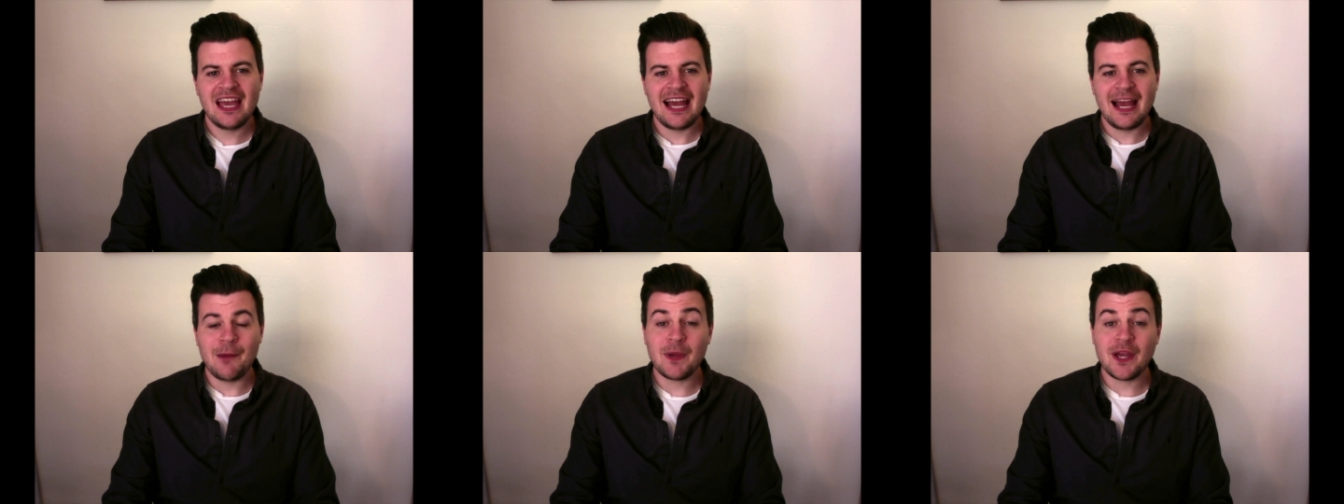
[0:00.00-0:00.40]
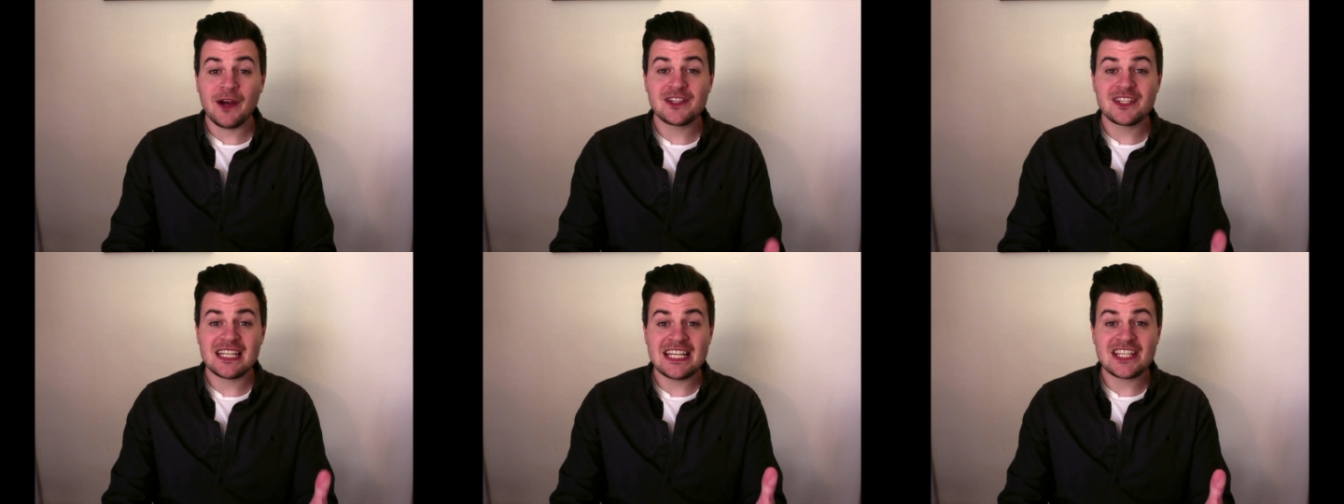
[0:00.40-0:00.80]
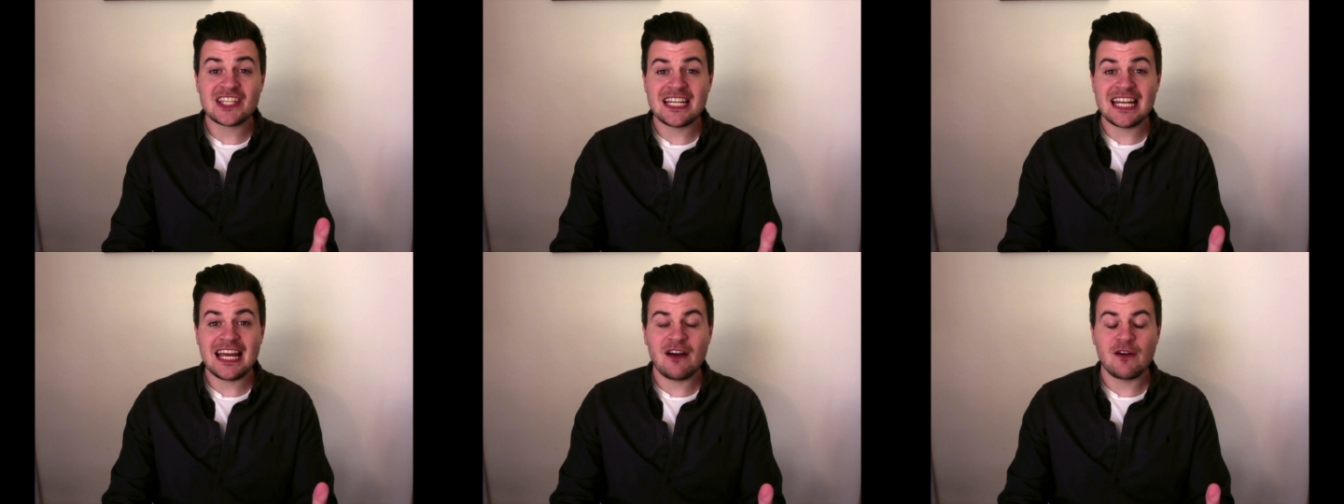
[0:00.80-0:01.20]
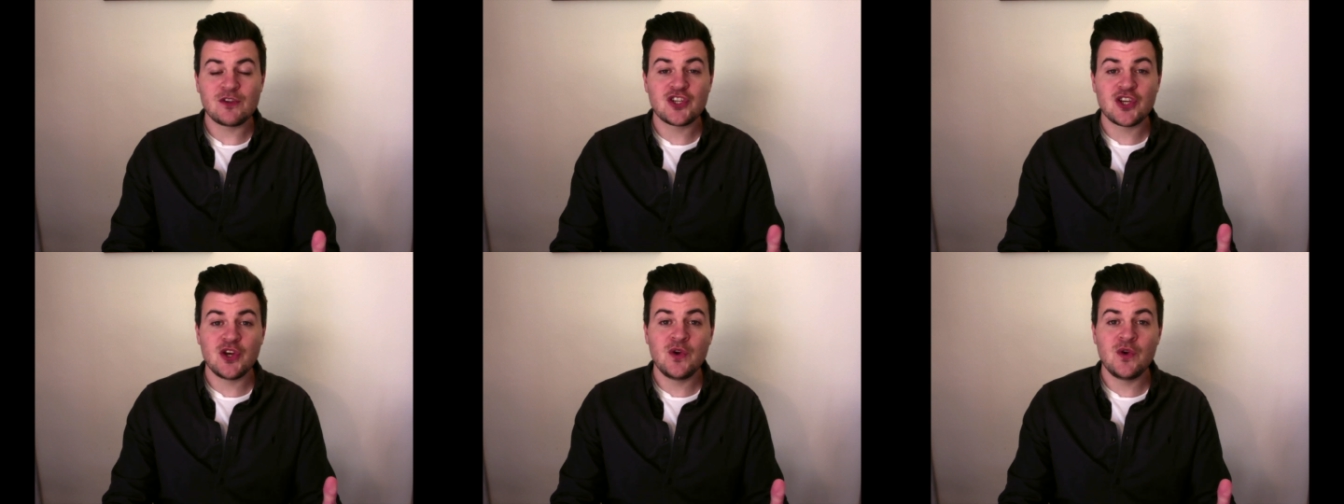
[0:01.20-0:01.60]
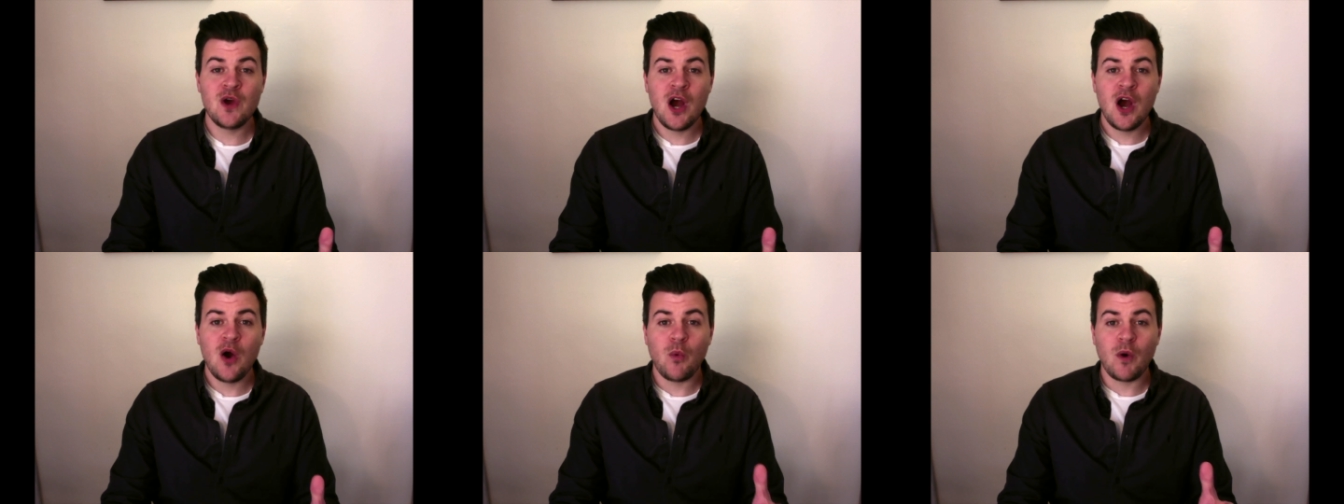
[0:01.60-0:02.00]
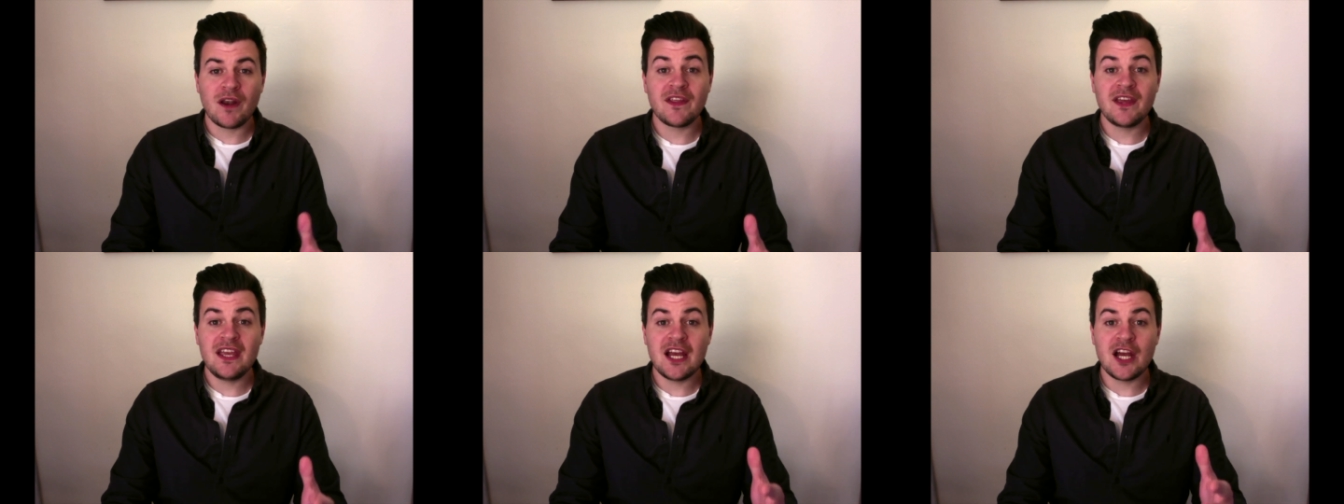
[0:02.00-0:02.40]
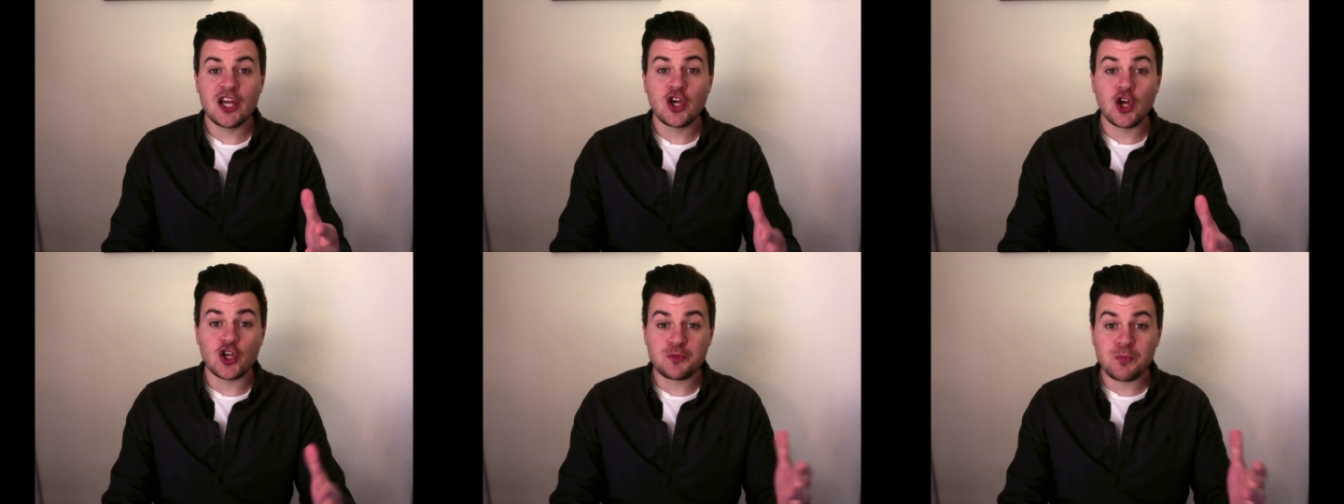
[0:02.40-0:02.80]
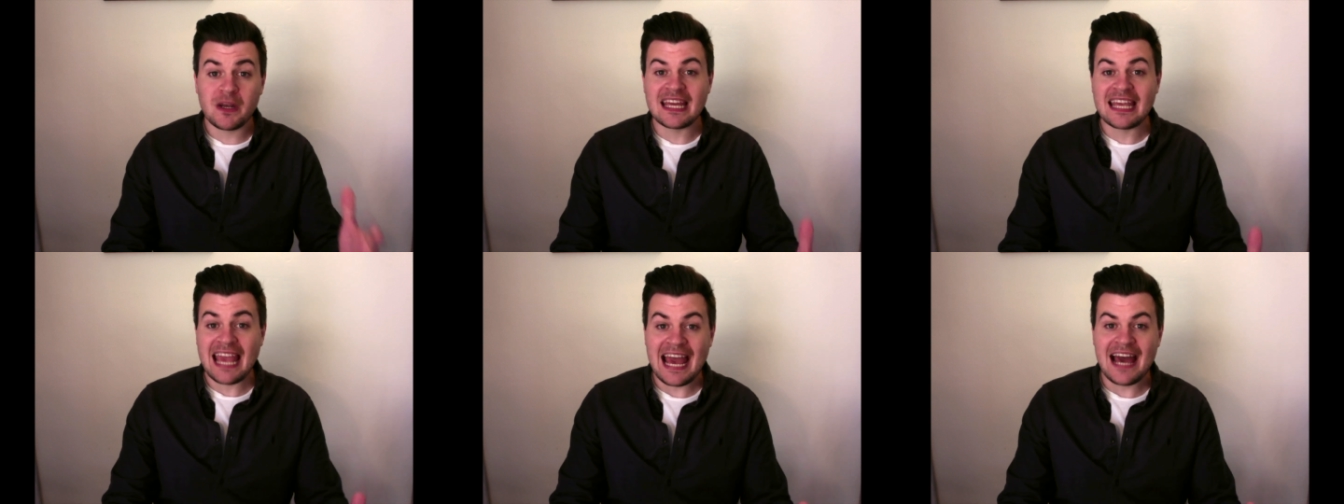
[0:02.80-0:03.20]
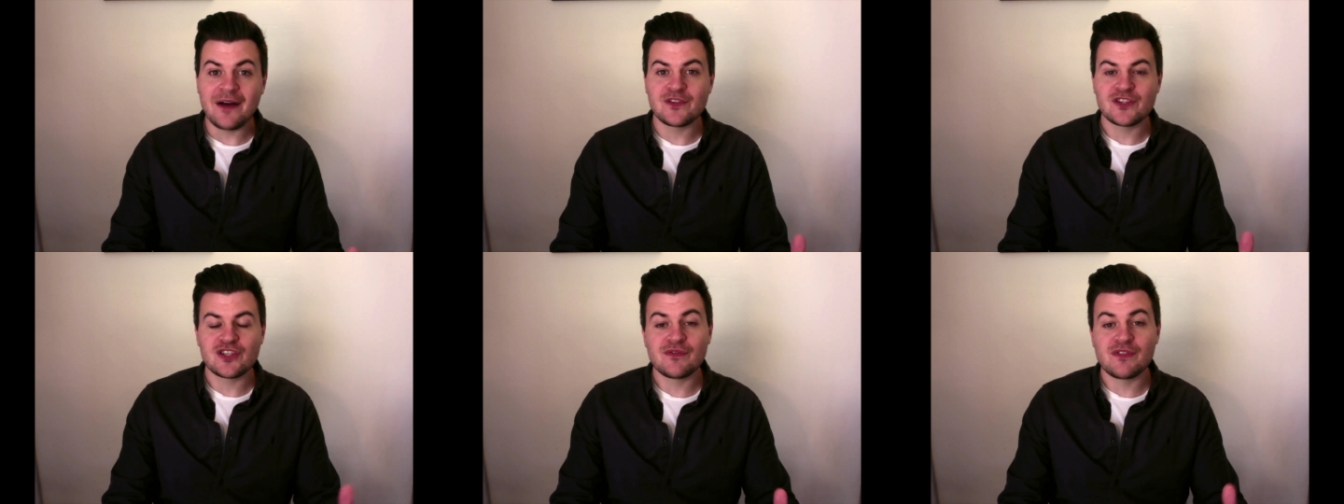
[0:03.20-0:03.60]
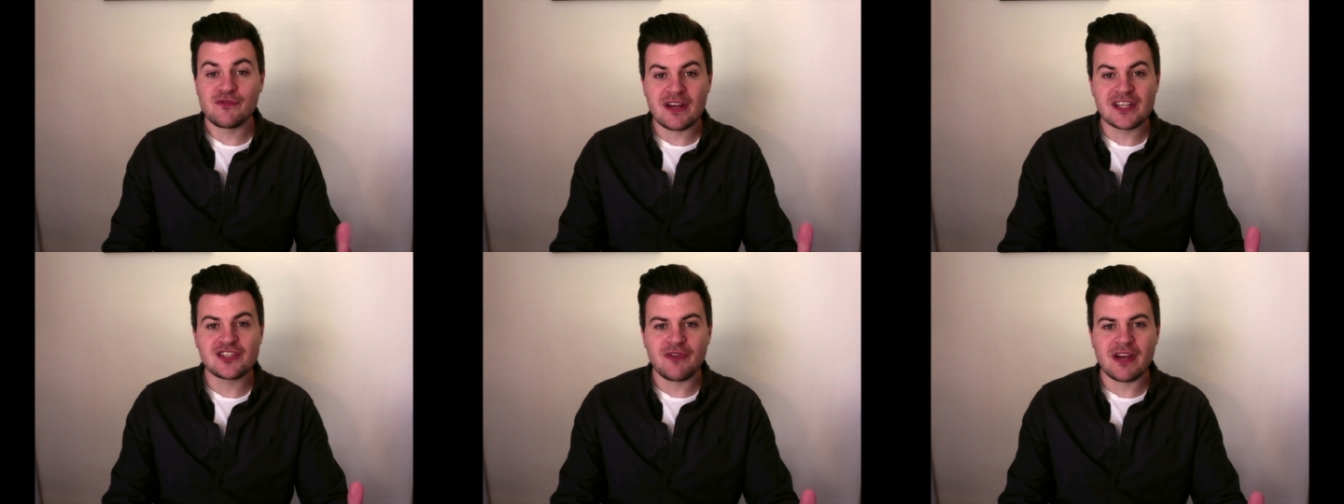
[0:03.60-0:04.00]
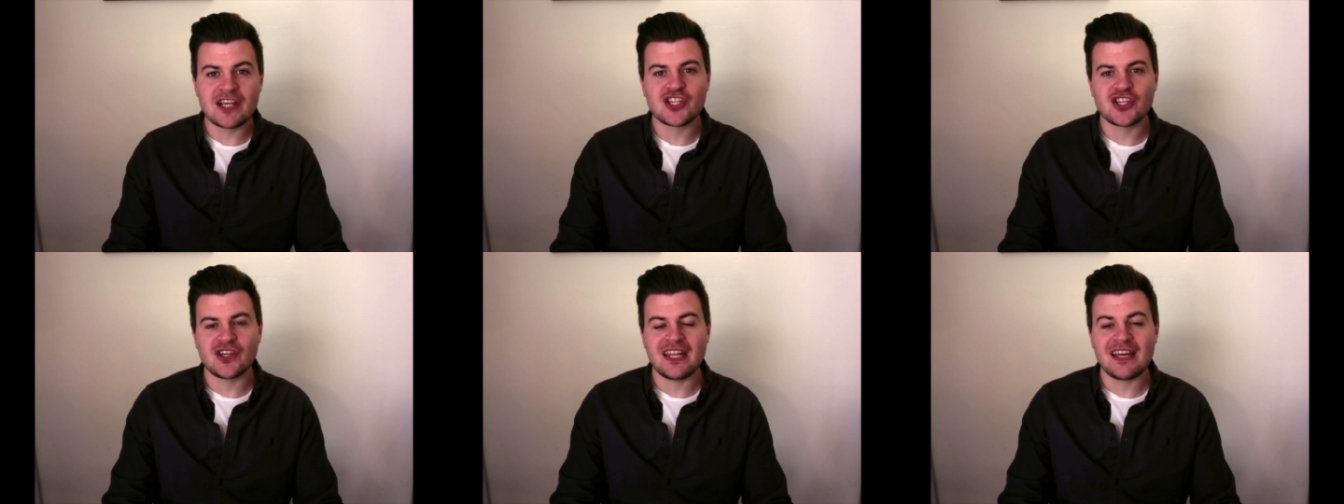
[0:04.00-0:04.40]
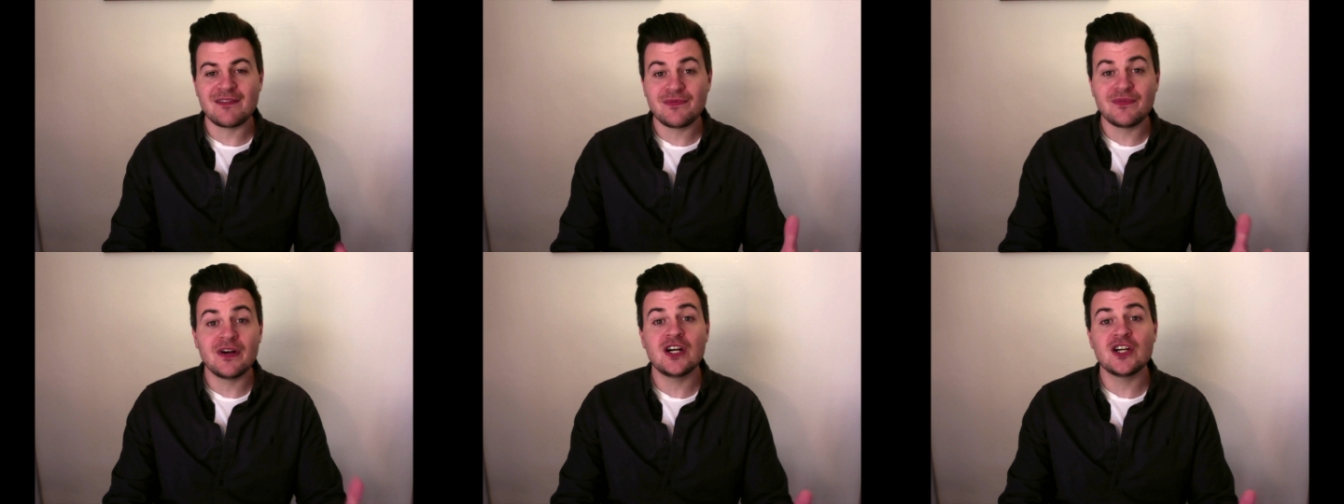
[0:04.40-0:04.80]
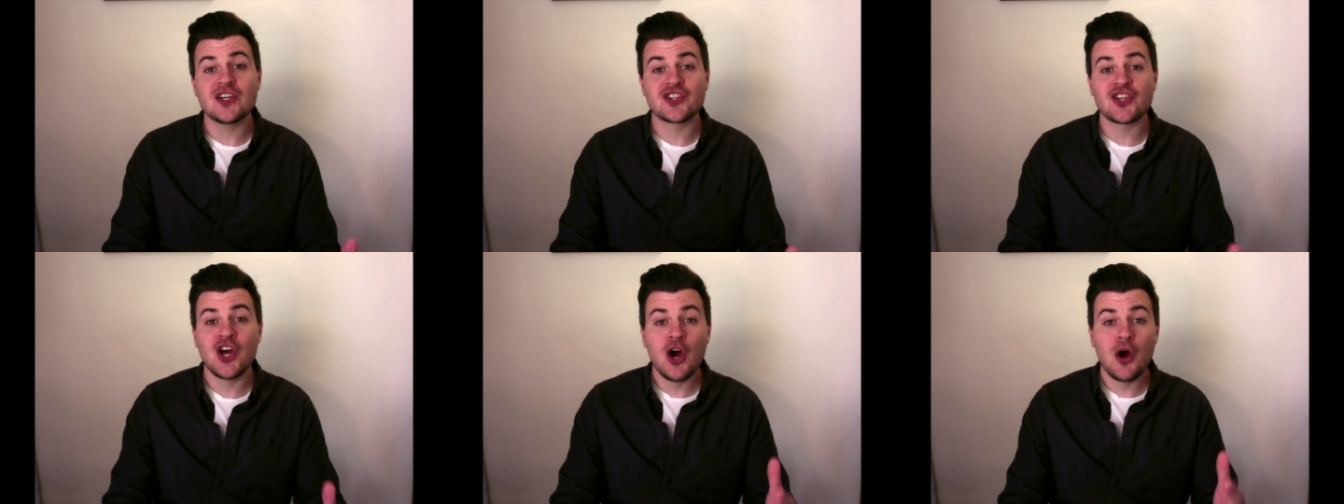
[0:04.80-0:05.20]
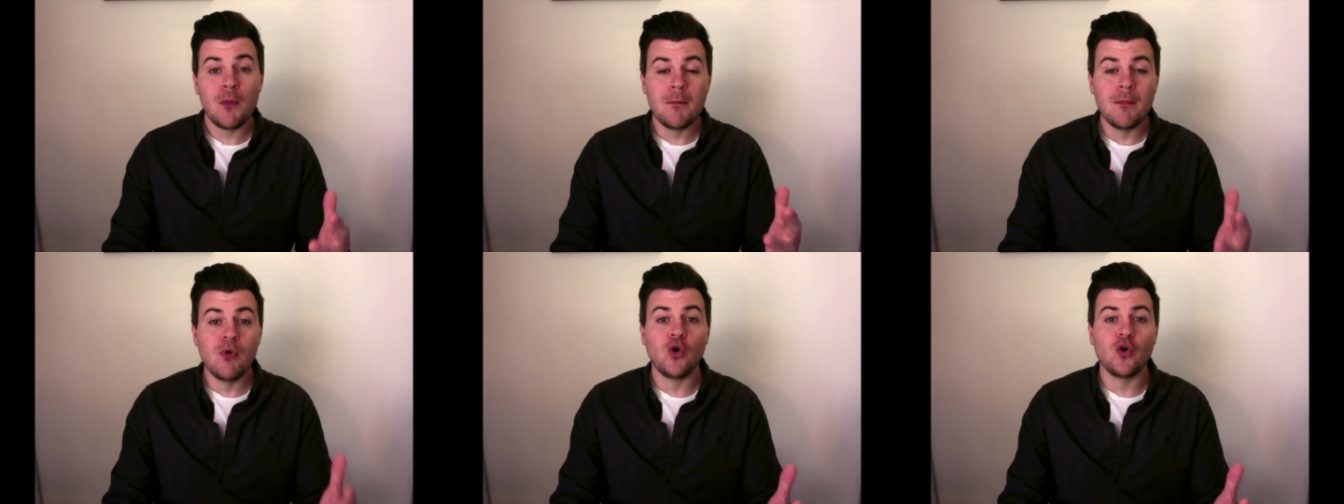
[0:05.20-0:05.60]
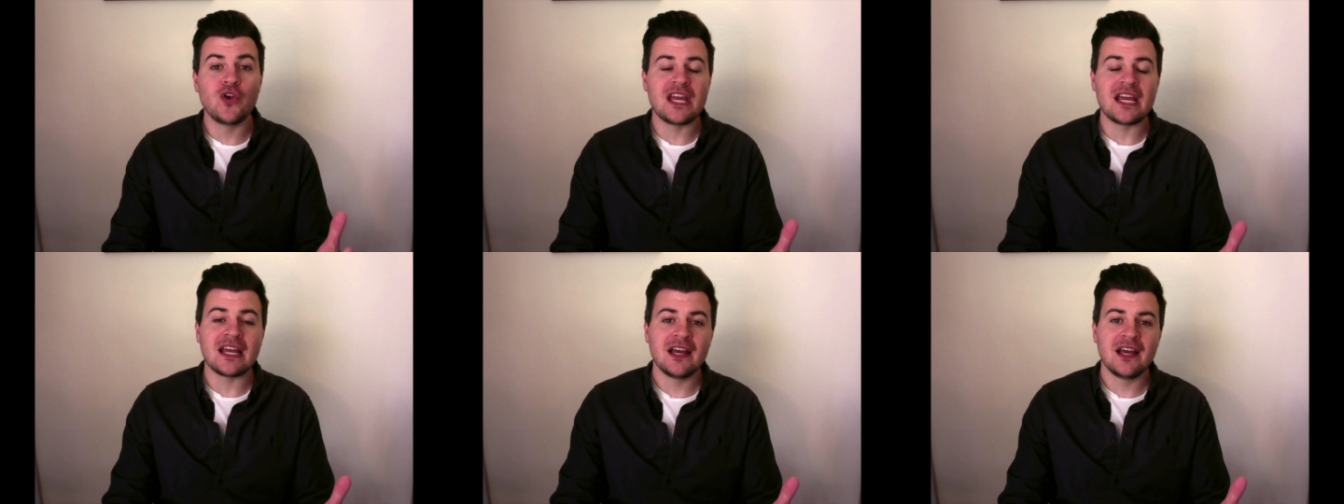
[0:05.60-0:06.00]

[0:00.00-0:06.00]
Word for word: And we're going to listen now to one of the gospel accounts of the resurrection, that first morning